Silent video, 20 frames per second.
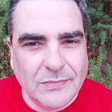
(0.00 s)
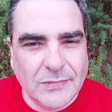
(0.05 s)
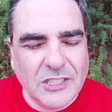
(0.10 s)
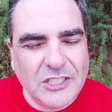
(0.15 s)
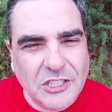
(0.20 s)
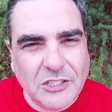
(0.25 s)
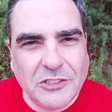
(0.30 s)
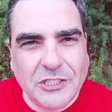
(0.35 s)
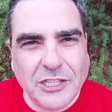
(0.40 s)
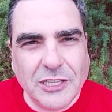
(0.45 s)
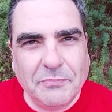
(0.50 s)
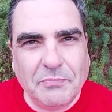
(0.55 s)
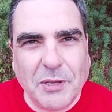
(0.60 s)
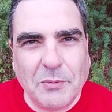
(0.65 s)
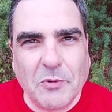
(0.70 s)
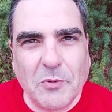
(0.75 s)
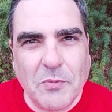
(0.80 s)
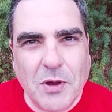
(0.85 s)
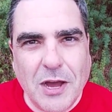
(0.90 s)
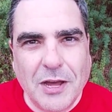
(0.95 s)
There's usually
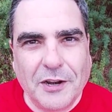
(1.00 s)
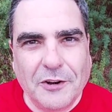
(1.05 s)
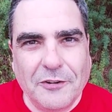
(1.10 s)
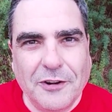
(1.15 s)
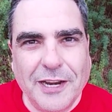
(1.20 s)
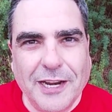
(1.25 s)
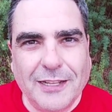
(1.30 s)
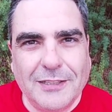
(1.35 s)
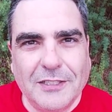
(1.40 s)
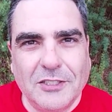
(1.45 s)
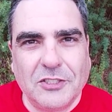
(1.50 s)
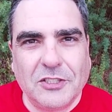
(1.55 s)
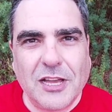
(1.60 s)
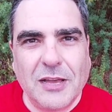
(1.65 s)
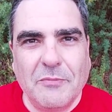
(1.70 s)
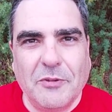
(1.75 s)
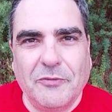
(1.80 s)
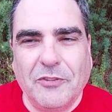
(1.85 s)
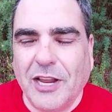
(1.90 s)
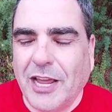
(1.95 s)
people monitoring at this
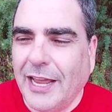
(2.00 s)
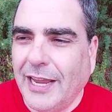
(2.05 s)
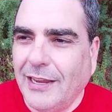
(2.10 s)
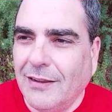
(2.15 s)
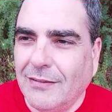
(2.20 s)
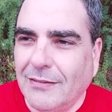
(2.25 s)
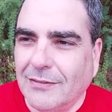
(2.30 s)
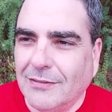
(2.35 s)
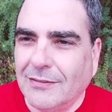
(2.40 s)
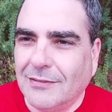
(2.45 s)
time of day.